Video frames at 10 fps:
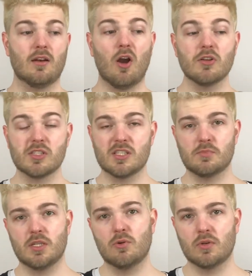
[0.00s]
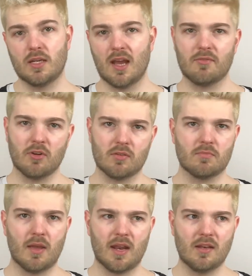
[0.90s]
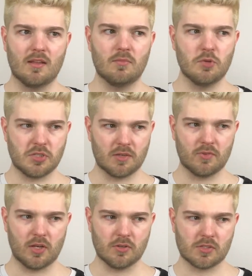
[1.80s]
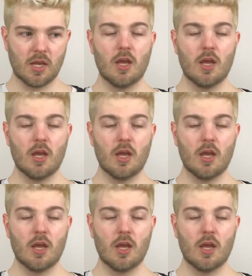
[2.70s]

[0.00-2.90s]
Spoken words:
And also subsequently I have not made any music videos,